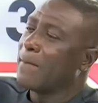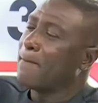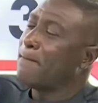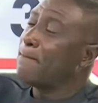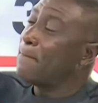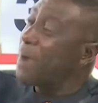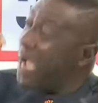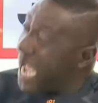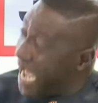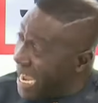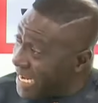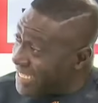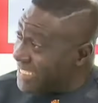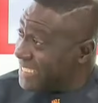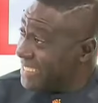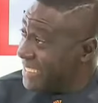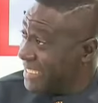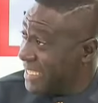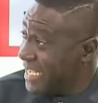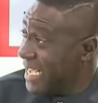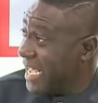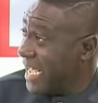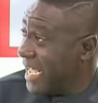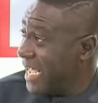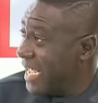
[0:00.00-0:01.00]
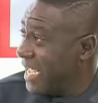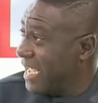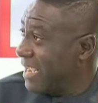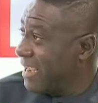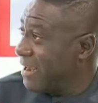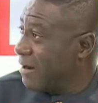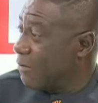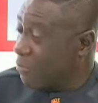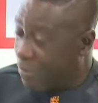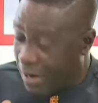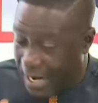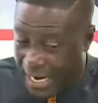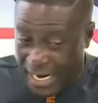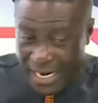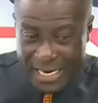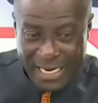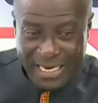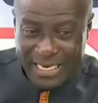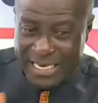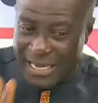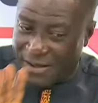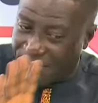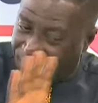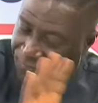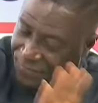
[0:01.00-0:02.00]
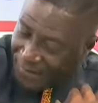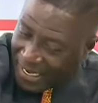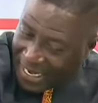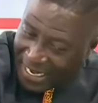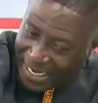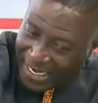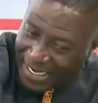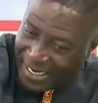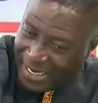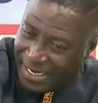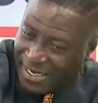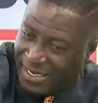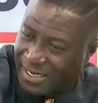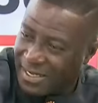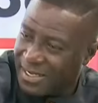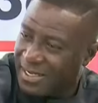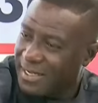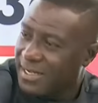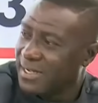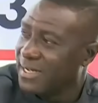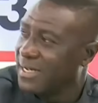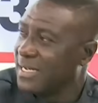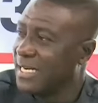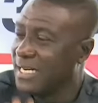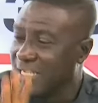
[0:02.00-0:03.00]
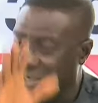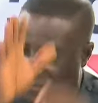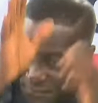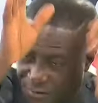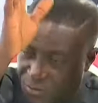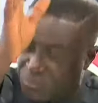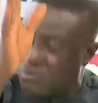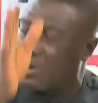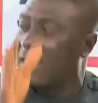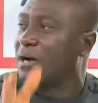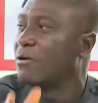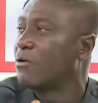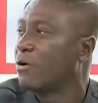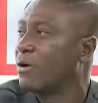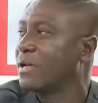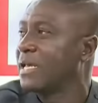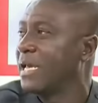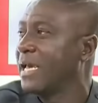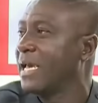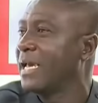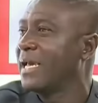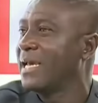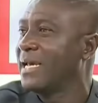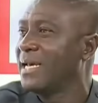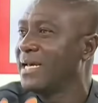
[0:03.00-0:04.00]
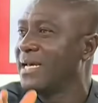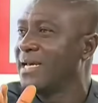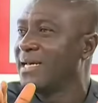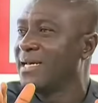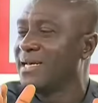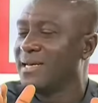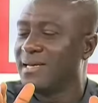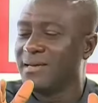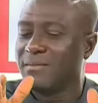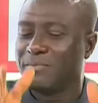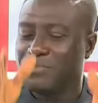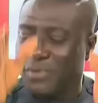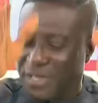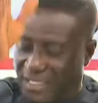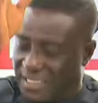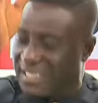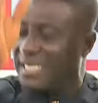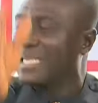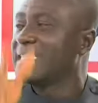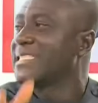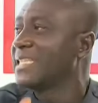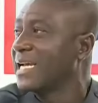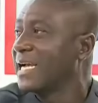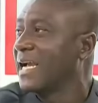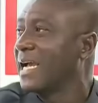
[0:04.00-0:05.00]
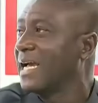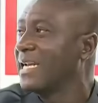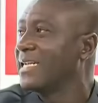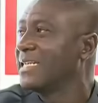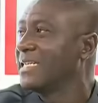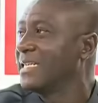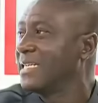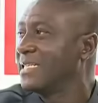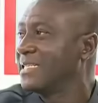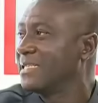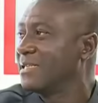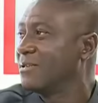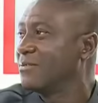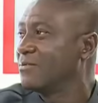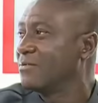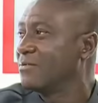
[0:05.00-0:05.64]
Partia, we Yamfa. Individual no ye presidential candidates in